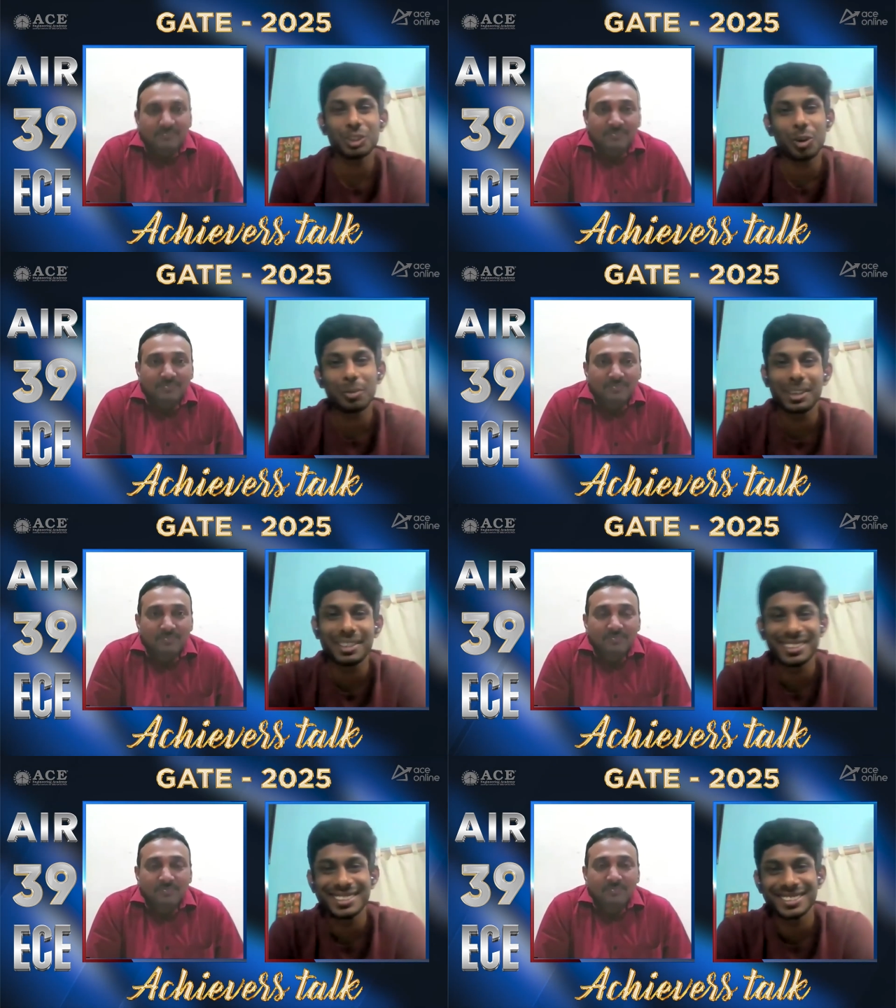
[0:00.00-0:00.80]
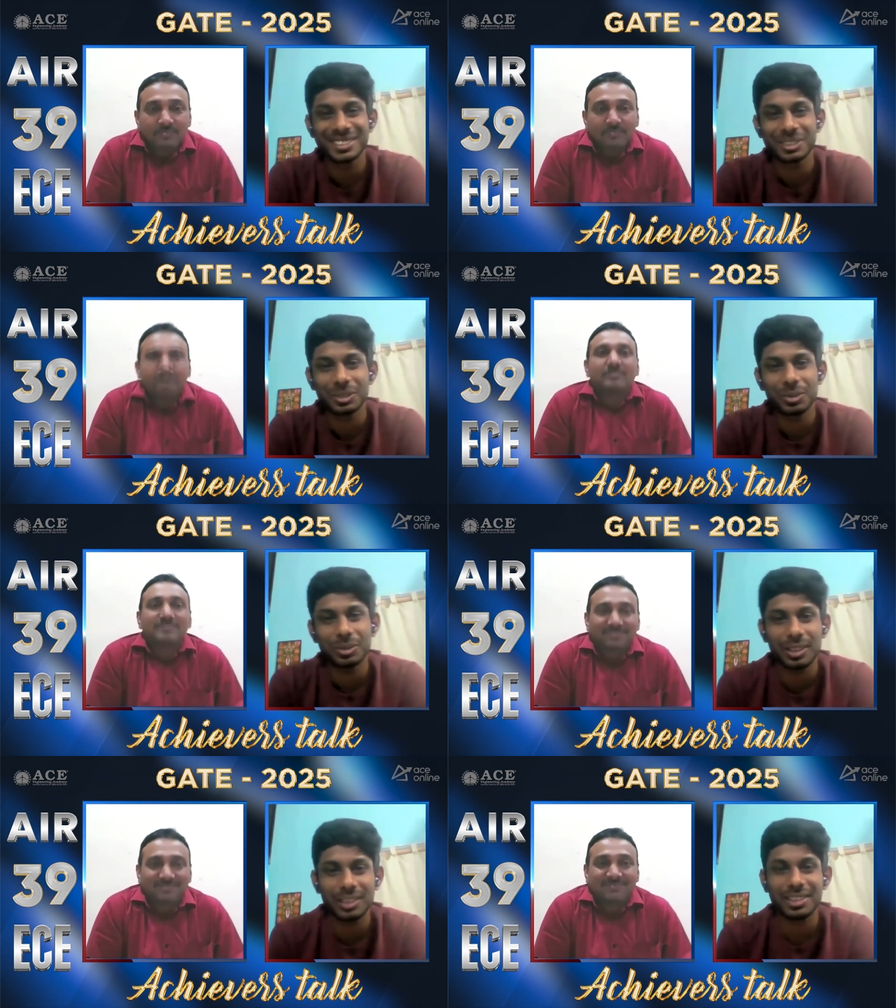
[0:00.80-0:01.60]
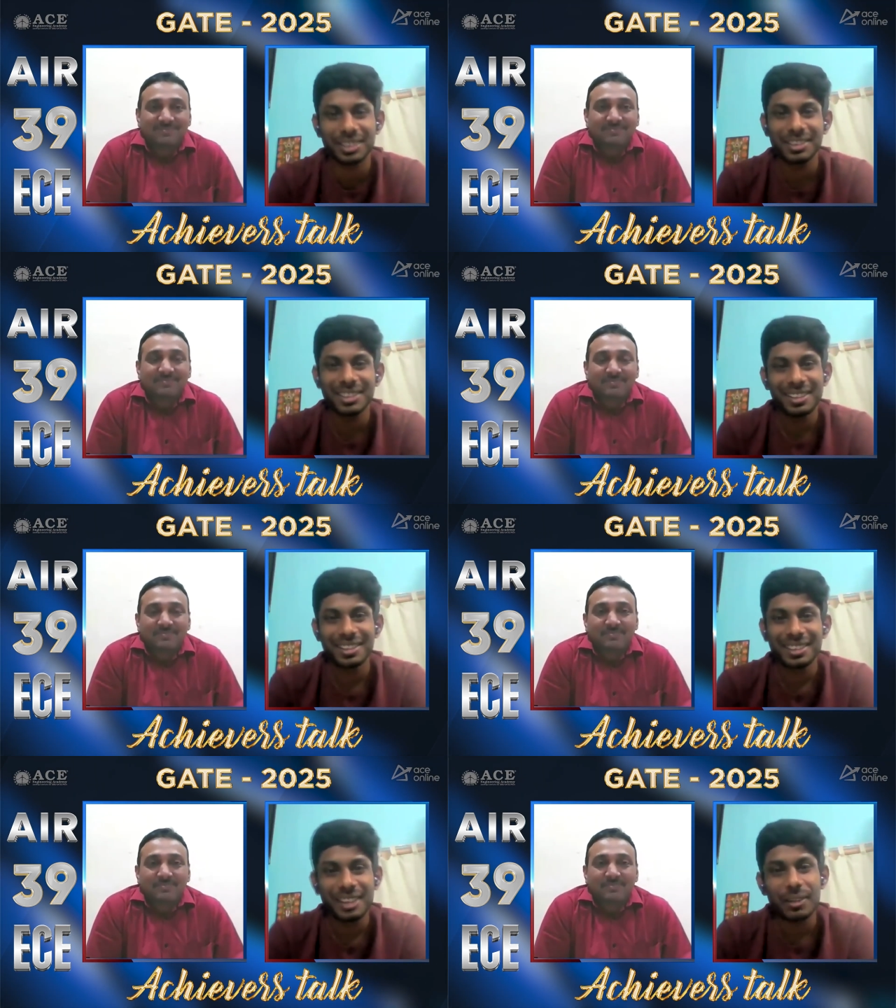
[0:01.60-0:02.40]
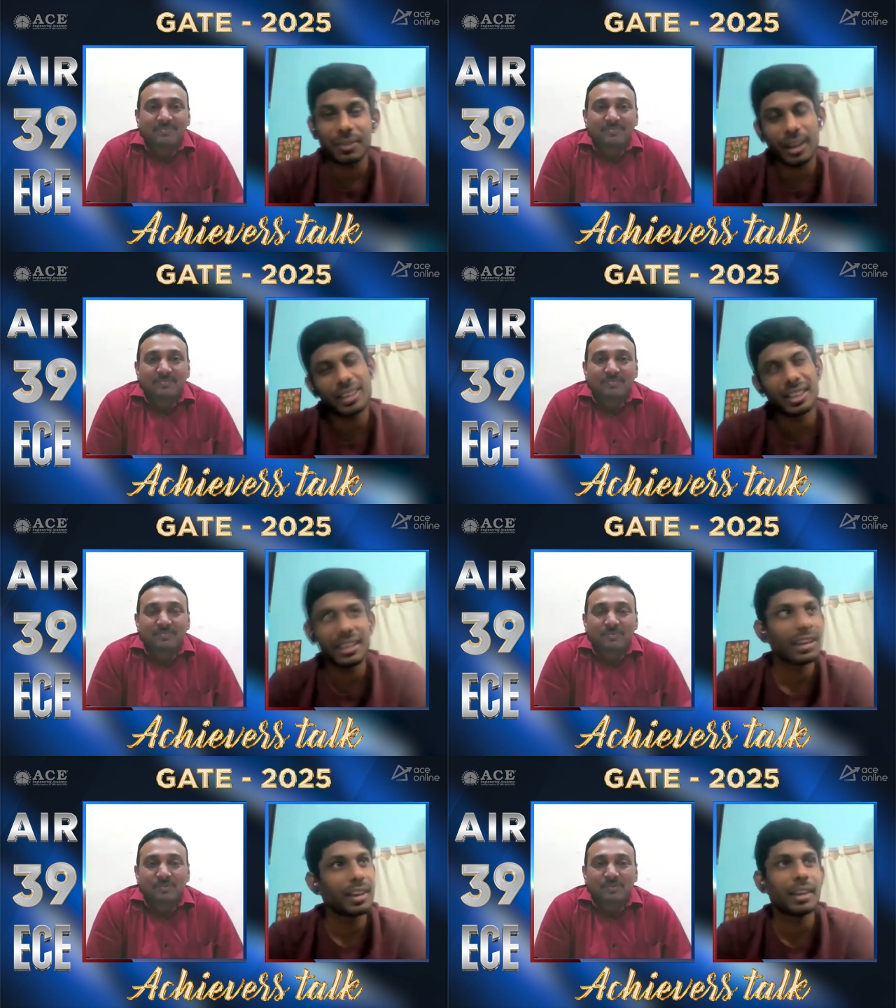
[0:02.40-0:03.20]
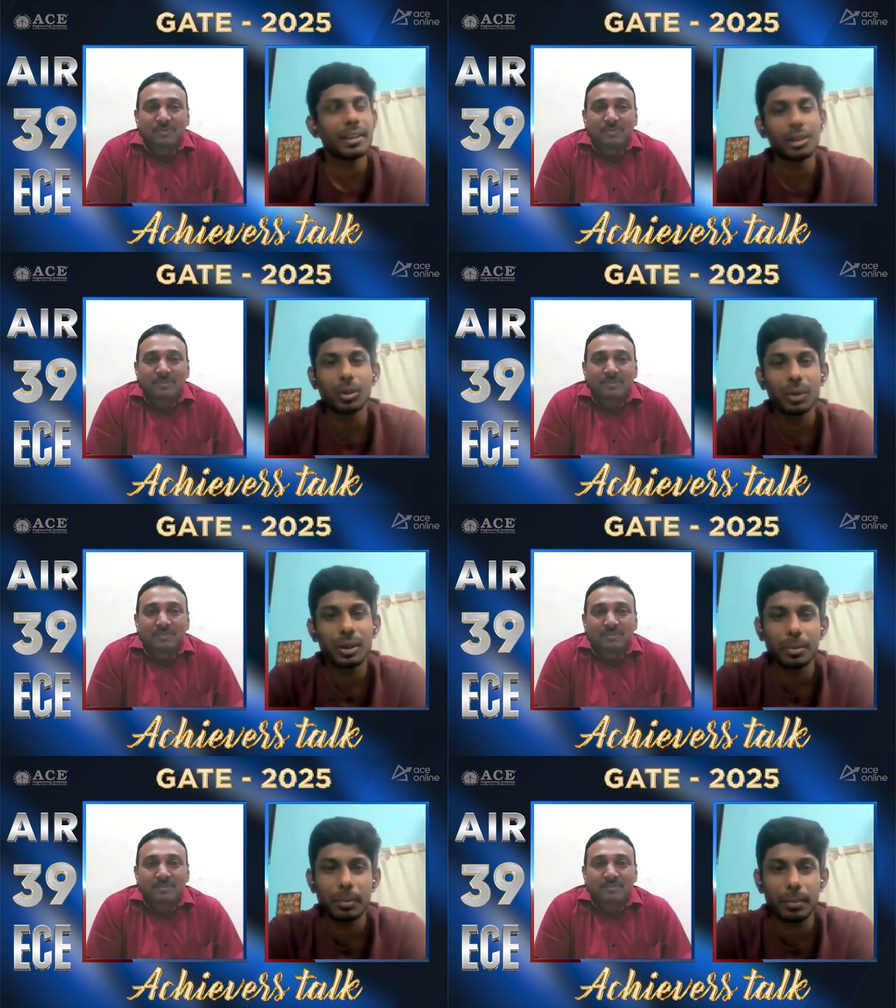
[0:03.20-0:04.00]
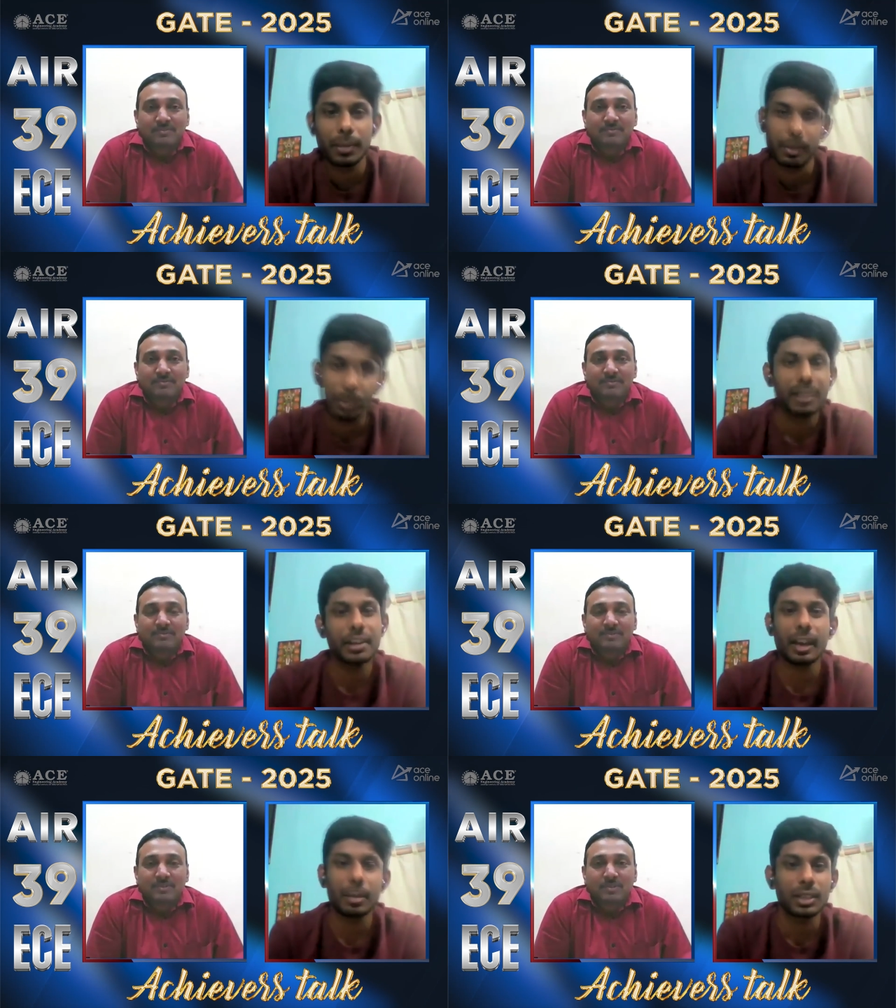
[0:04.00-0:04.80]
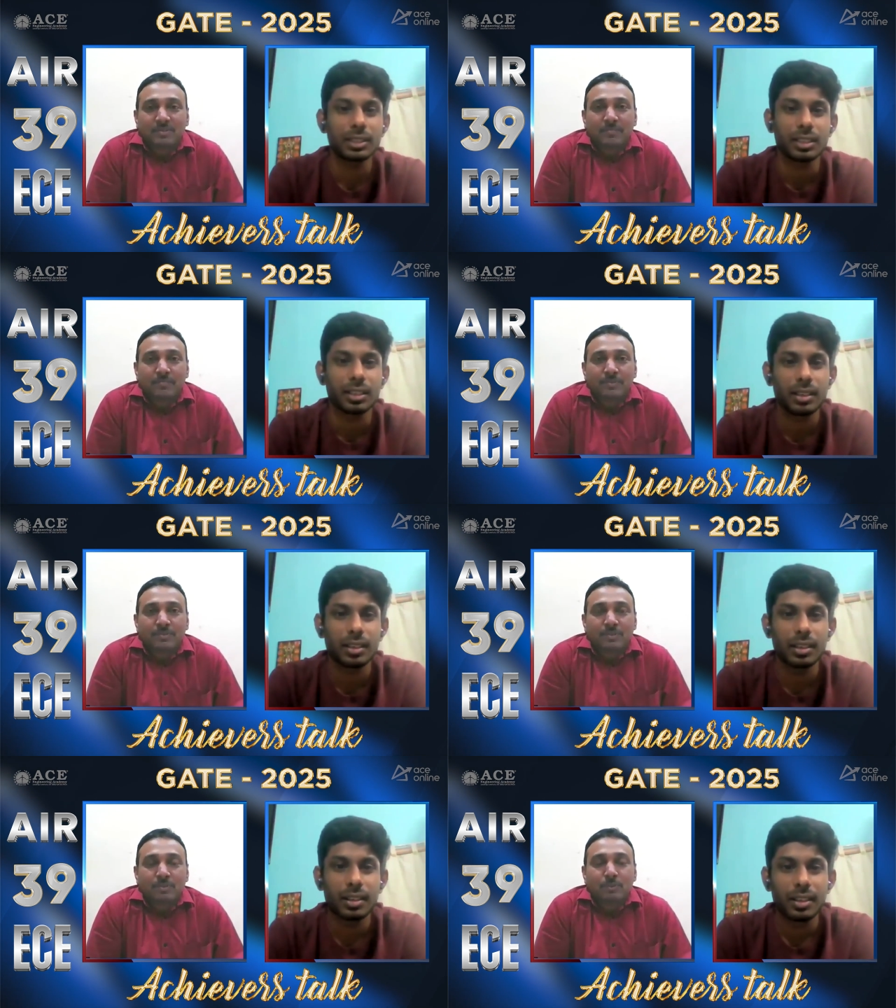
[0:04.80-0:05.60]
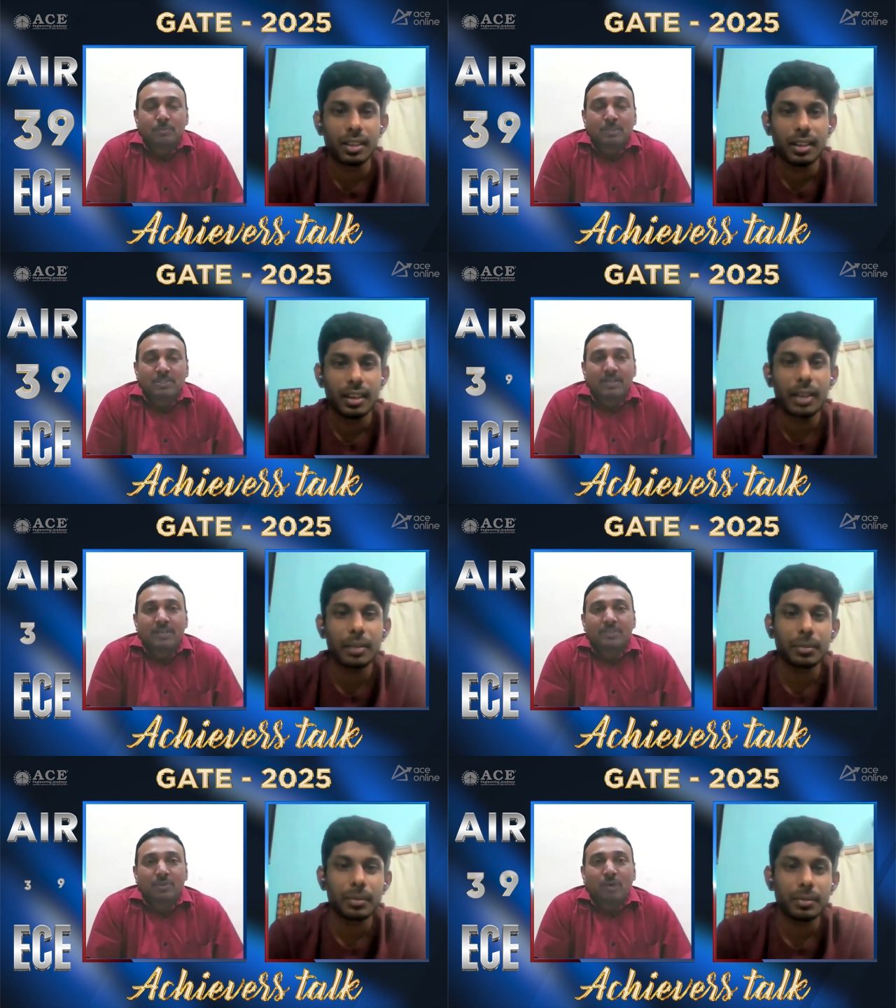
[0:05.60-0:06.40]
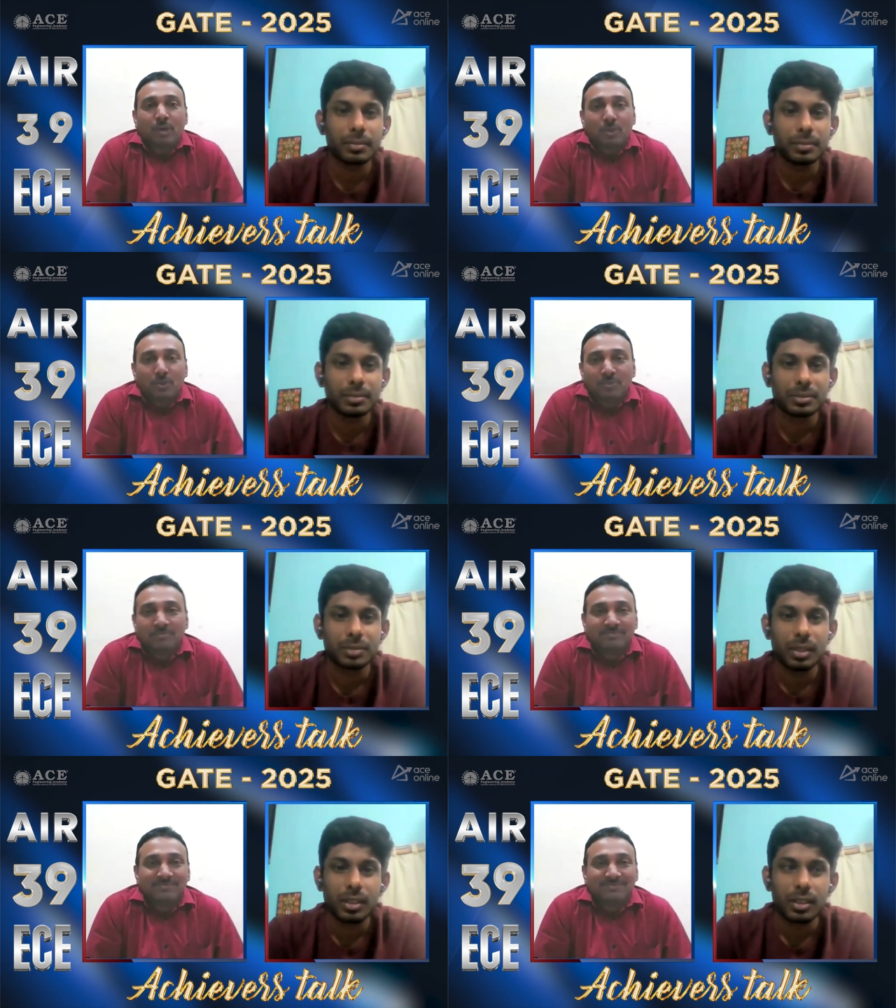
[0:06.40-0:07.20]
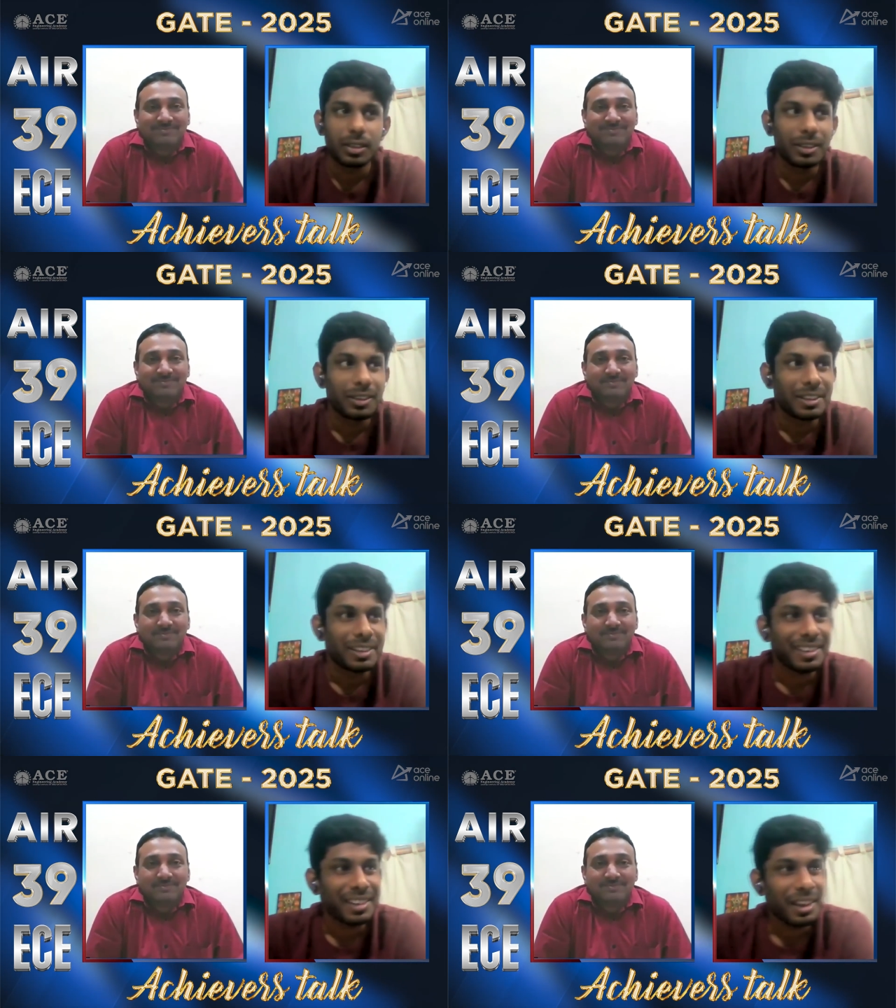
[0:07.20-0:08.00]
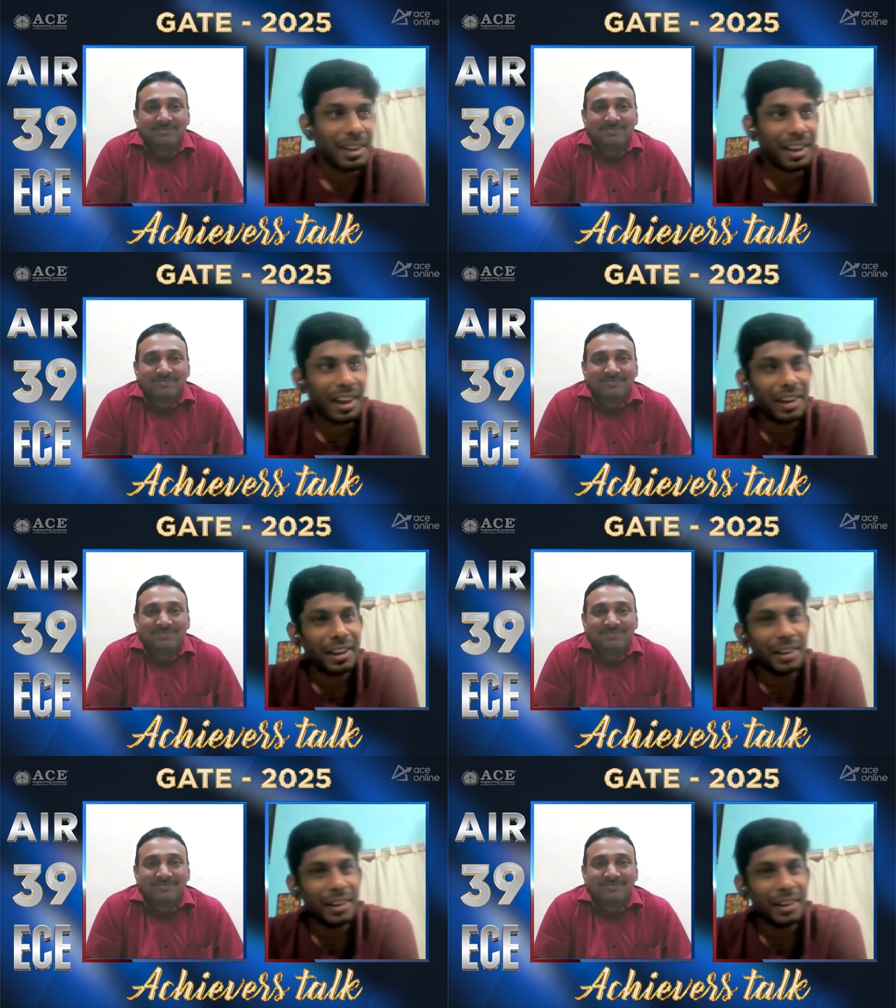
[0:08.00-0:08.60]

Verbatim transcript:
Speaker 1: the job, and so that like I think I'm doing better in MTech, sir. So which
Speaker 2: specialization you want to do?
Speaker 1: Like